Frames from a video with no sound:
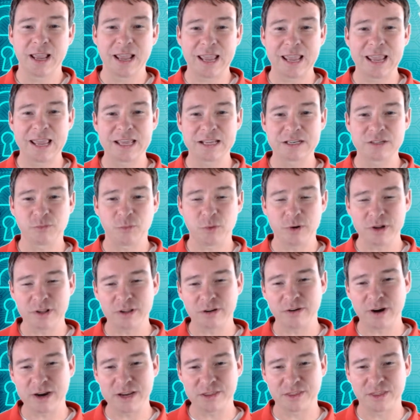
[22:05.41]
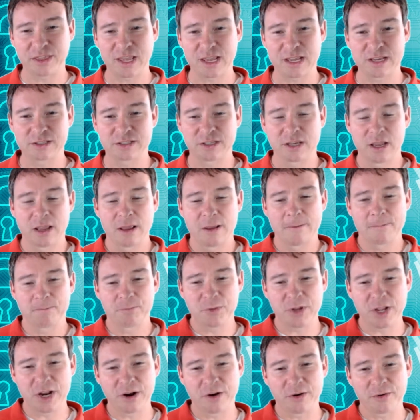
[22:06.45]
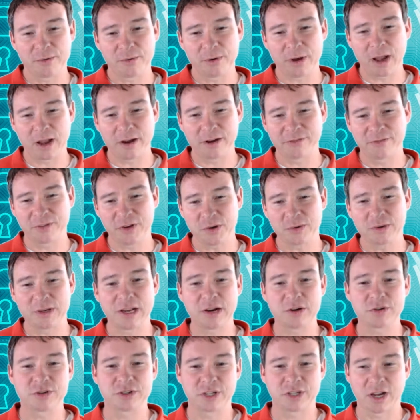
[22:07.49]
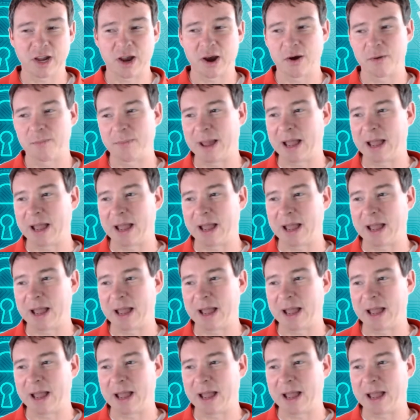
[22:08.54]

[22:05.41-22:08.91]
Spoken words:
And one of the great things, a few years ago,